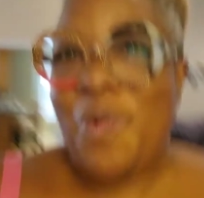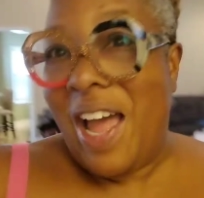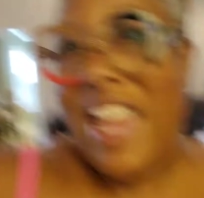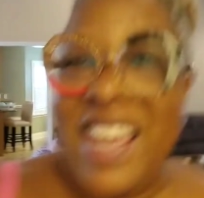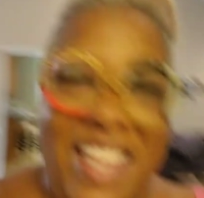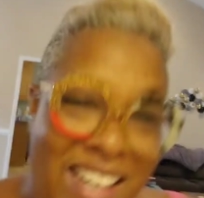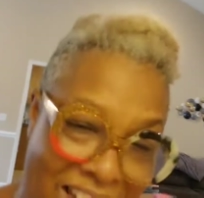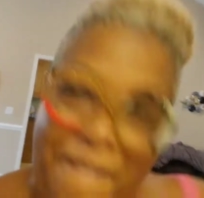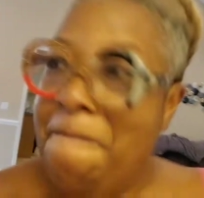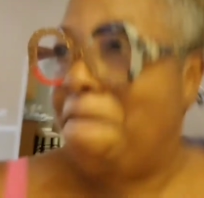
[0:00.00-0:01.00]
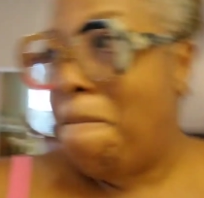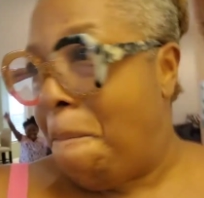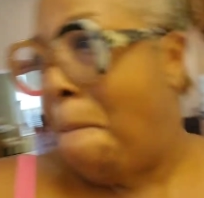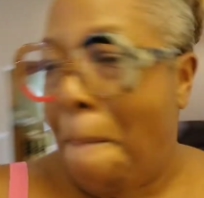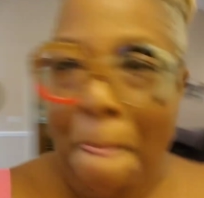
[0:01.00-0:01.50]
Way
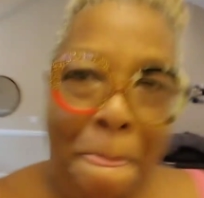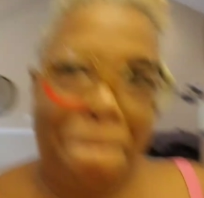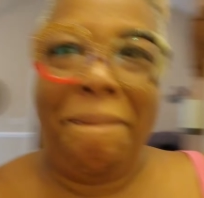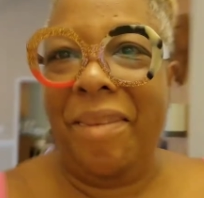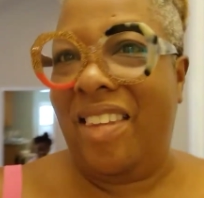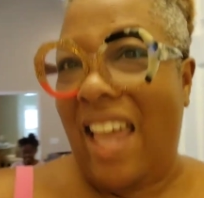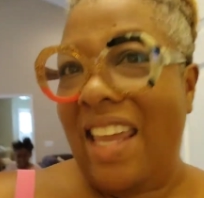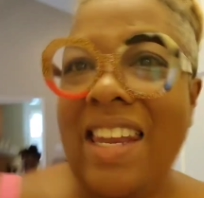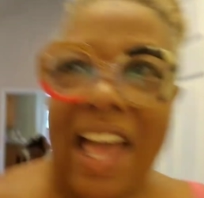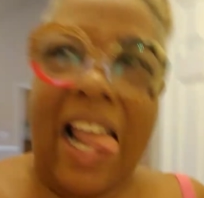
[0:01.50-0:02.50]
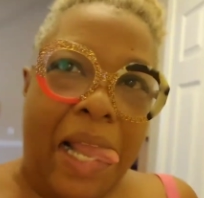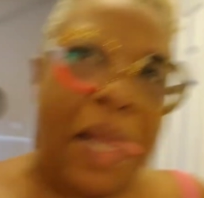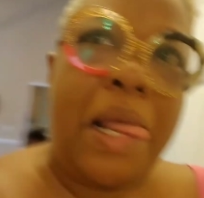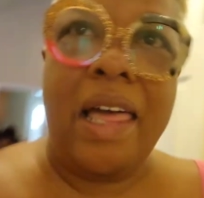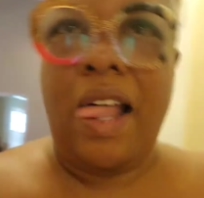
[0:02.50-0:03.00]
in. Day nine.
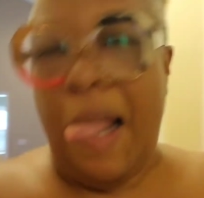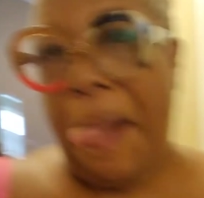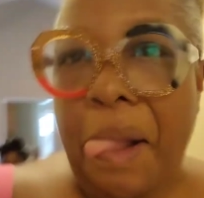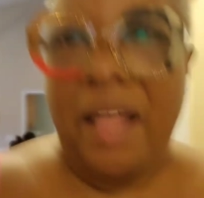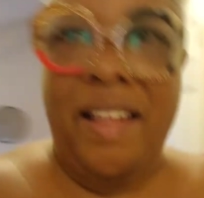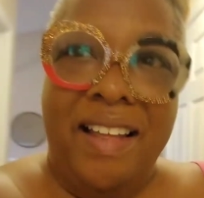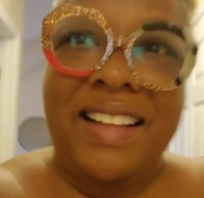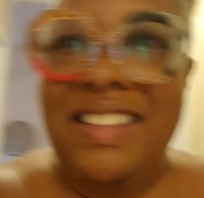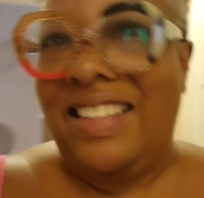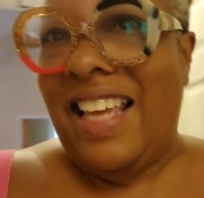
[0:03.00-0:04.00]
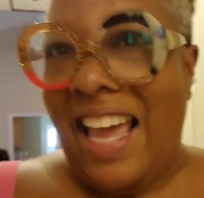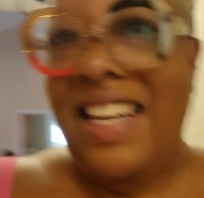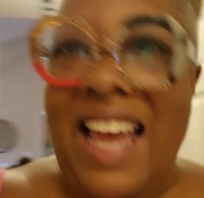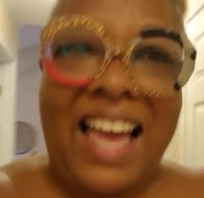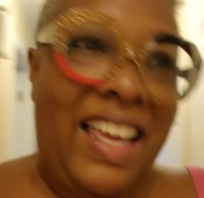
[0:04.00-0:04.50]
Day
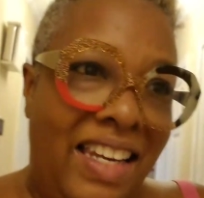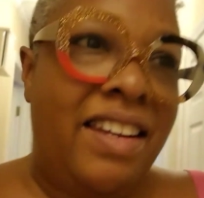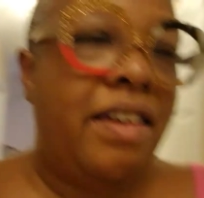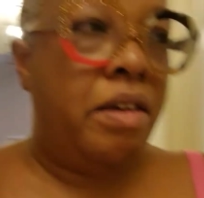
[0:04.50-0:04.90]
nine.